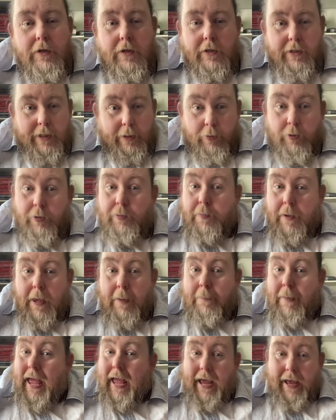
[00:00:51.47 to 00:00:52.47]
There would be a
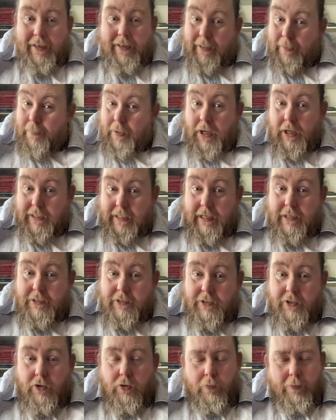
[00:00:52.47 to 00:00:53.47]
pair, they'd be
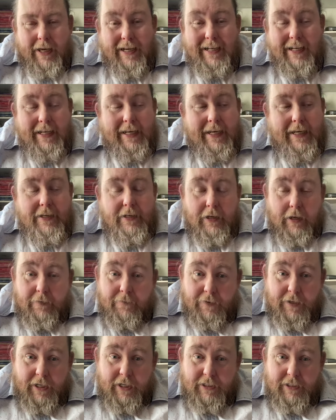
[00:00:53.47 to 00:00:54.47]
identical, but a clean knife
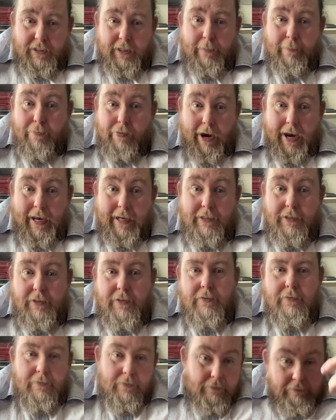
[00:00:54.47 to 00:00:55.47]
for cutting bread.
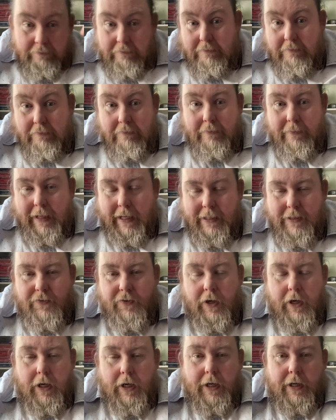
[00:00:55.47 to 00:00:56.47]
That's
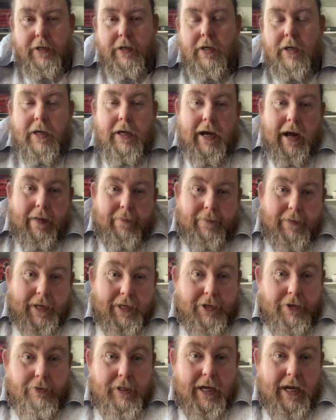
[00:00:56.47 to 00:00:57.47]
fine. And then
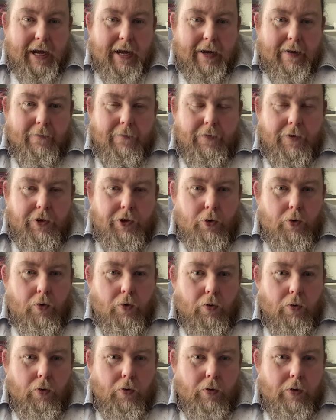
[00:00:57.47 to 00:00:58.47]
you'd have
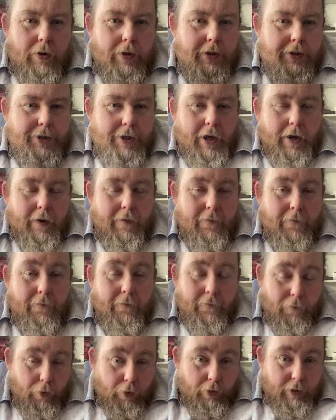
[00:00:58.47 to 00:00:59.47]
your knife
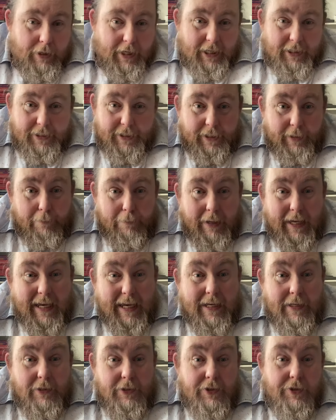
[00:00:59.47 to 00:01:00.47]
for cutting
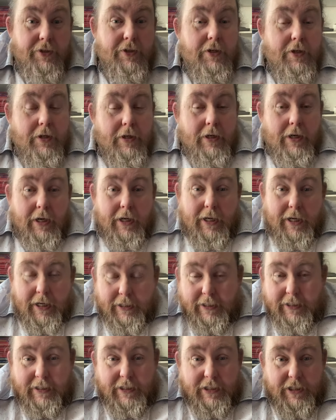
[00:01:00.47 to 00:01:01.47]
meat and
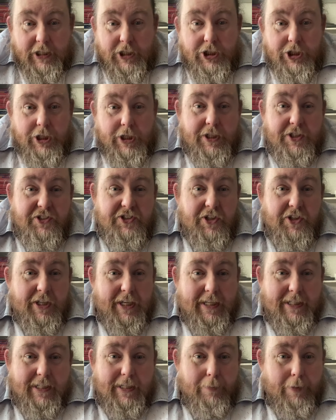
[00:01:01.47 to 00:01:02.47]
cutting dishes and
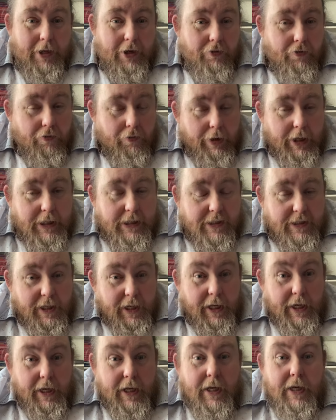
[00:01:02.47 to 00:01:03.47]
getting a bit
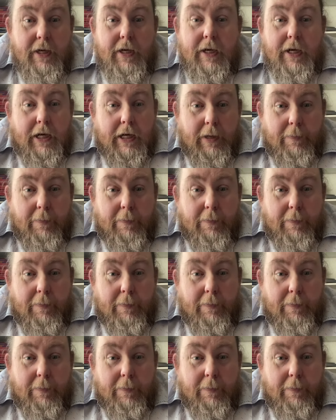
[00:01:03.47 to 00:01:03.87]
greasy and a